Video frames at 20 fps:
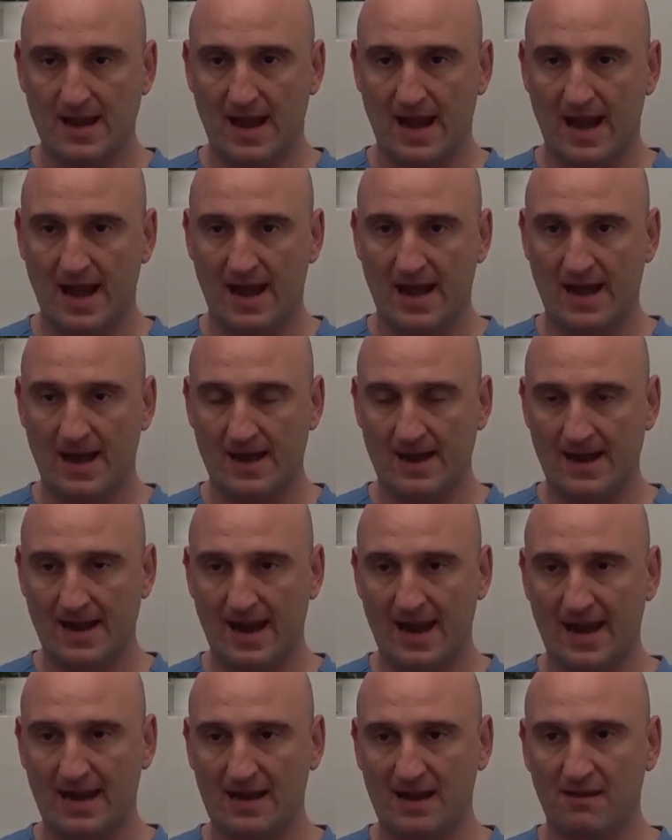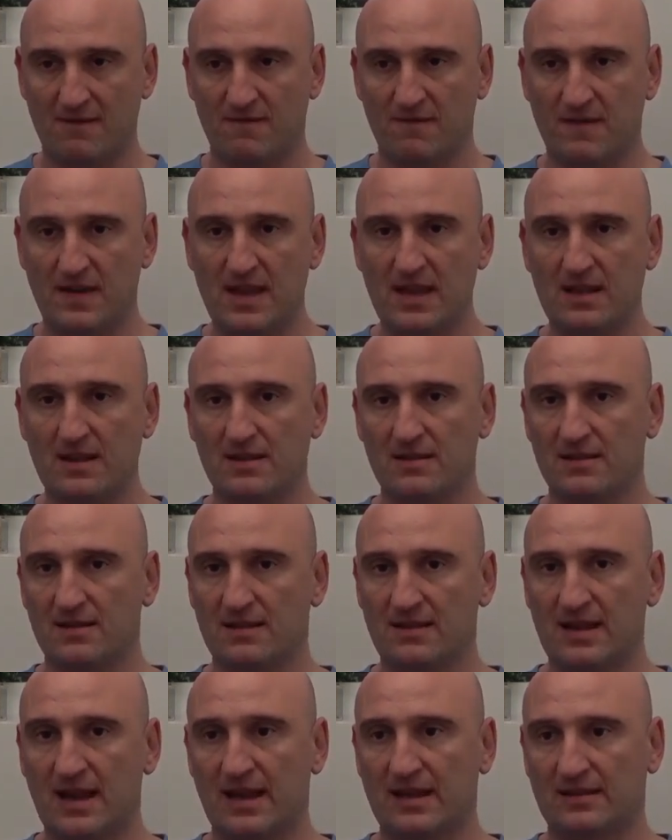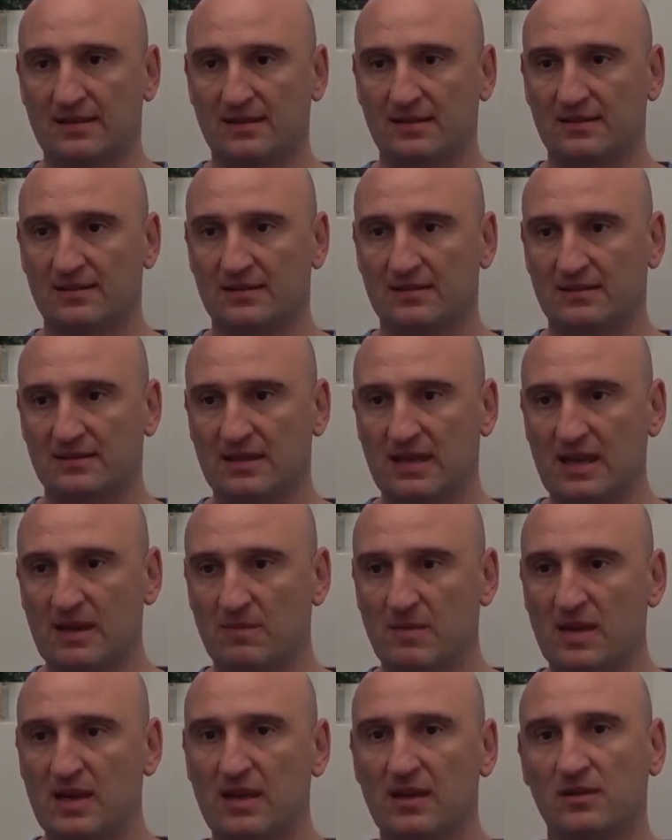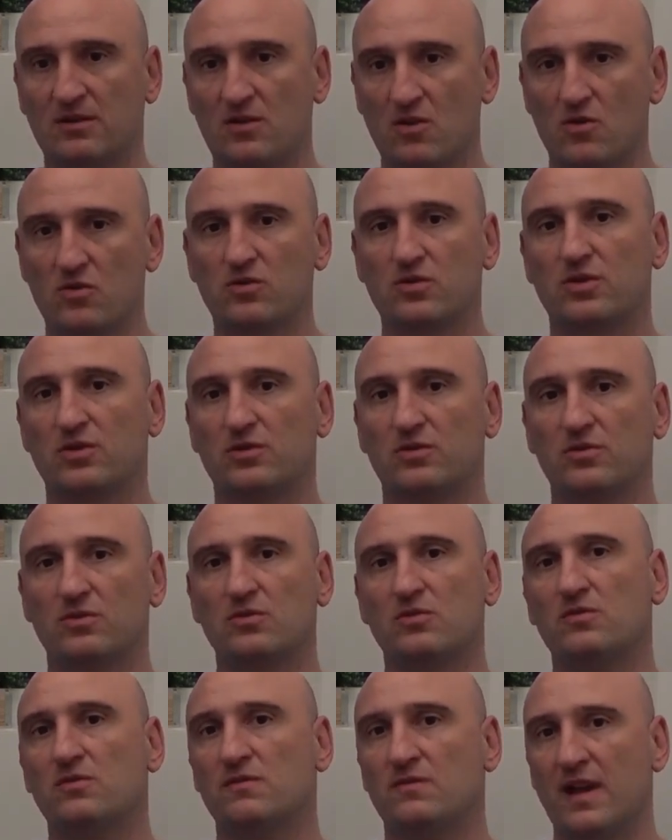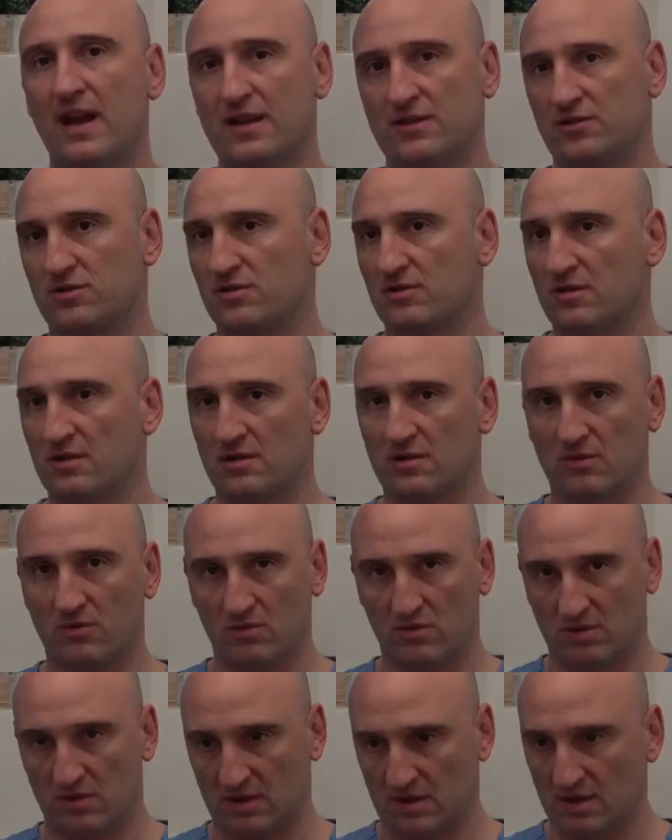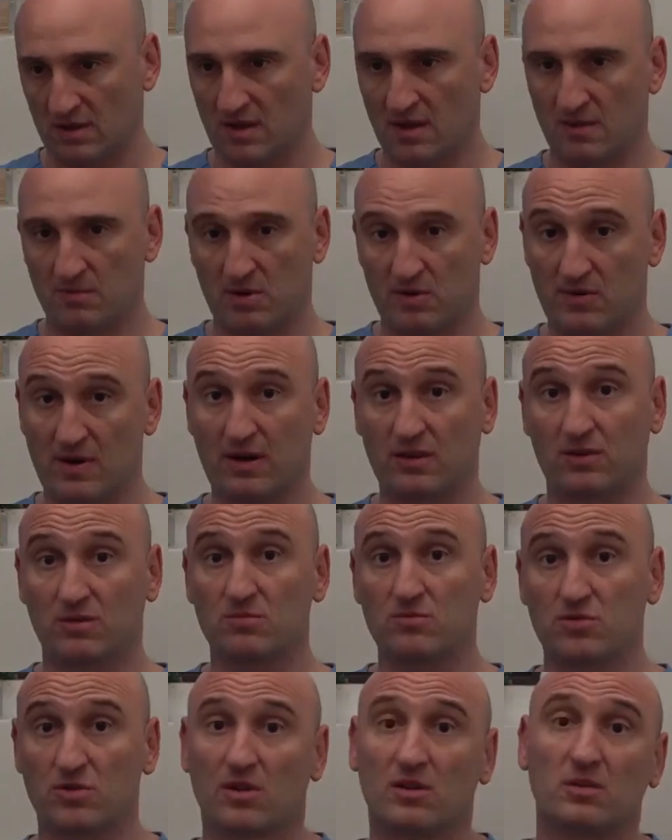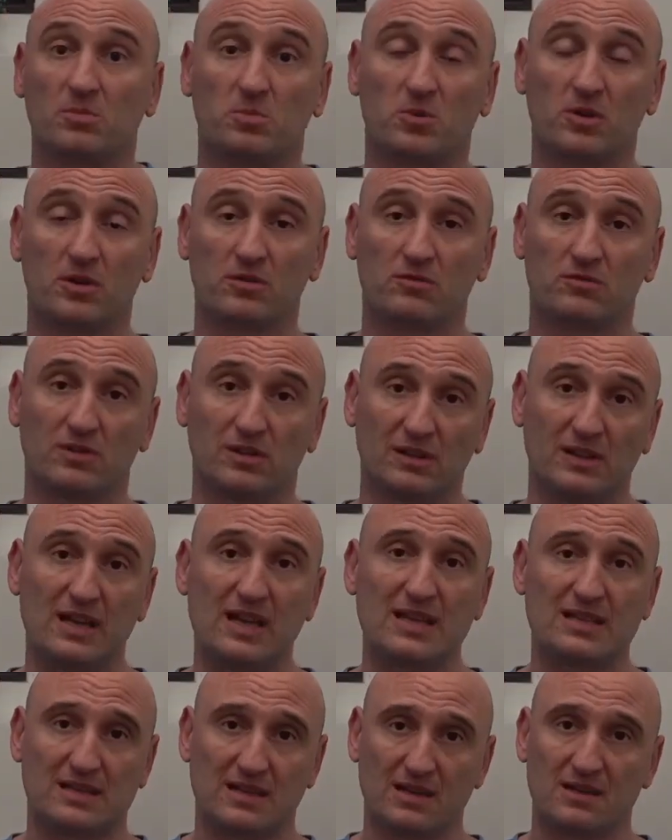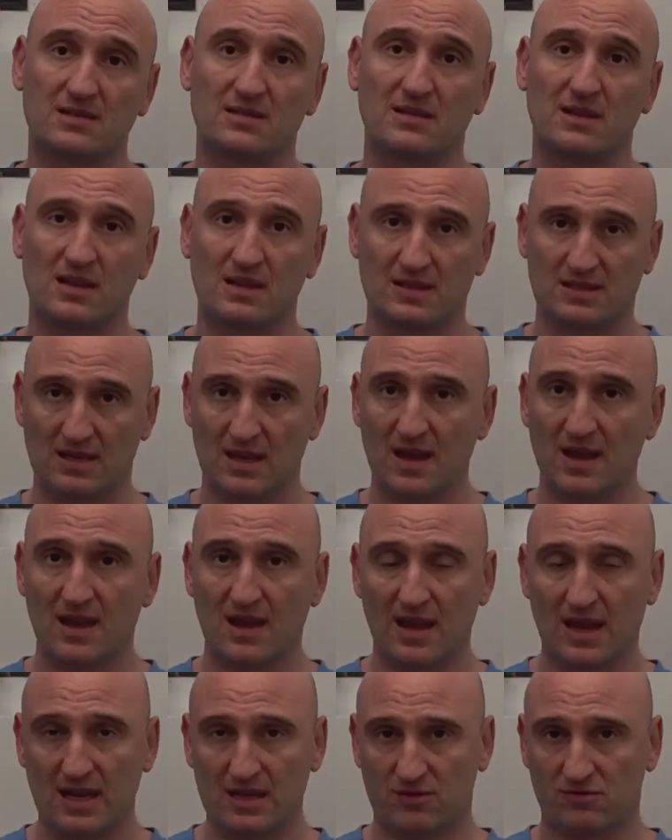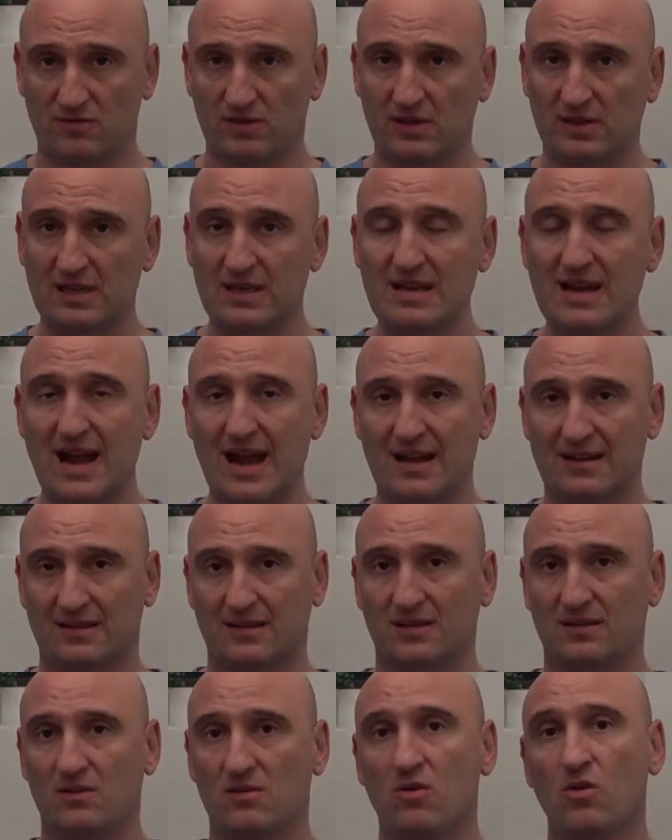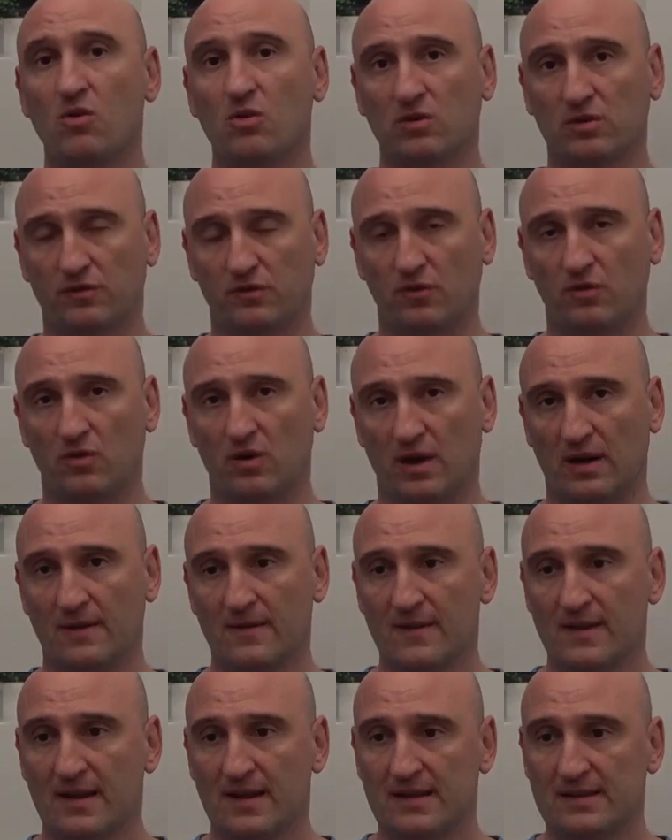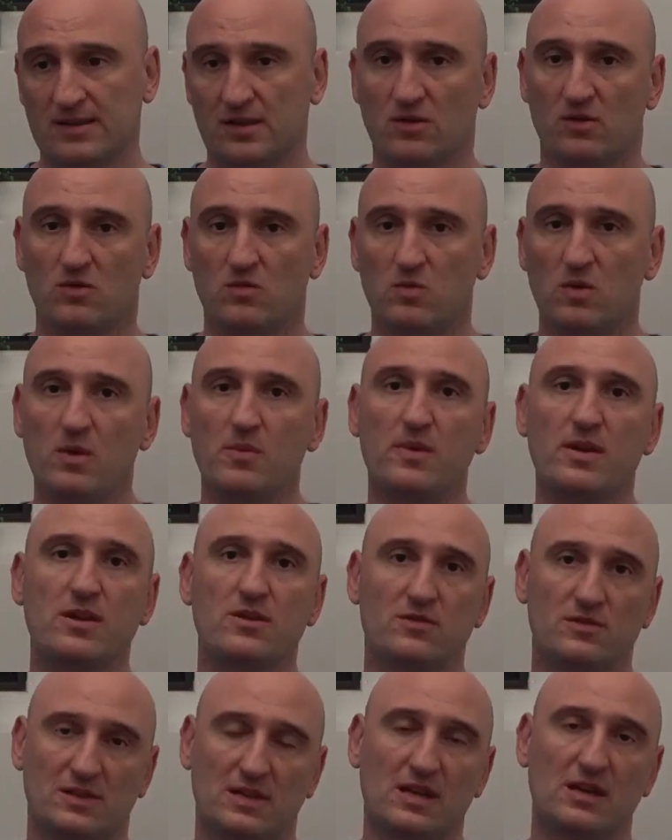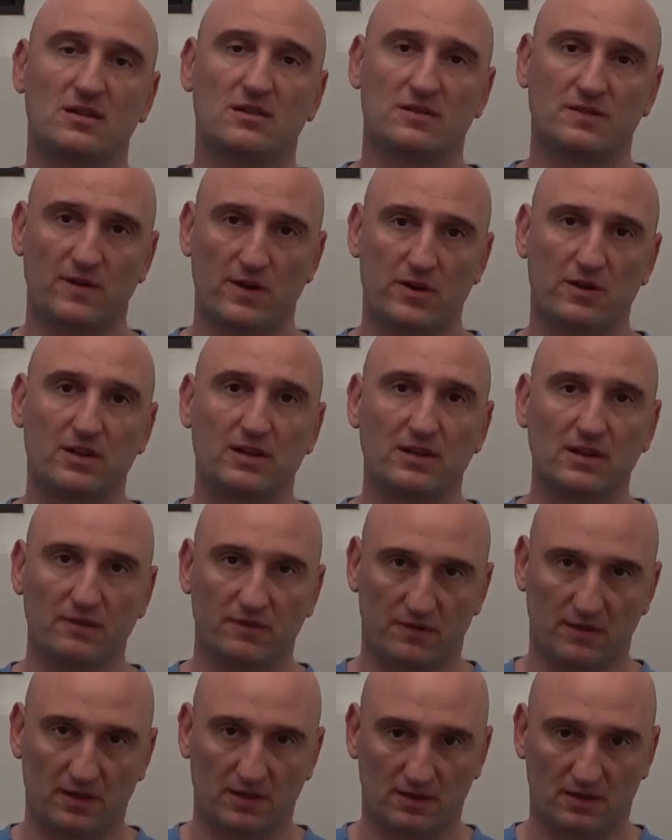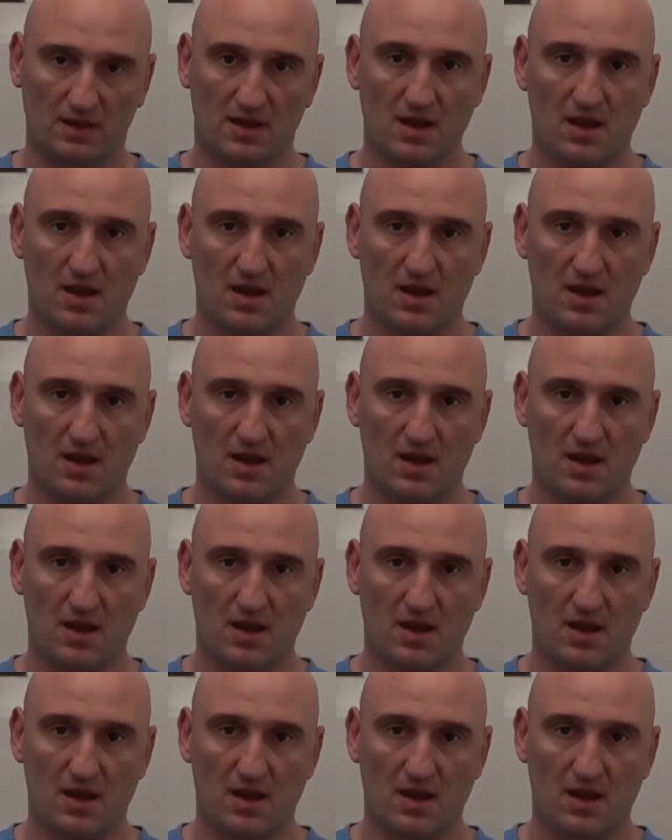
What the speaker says: And I feel that the immediate go-to vaginal or the rectum trigger point release is really not called for. So what we use here is very different.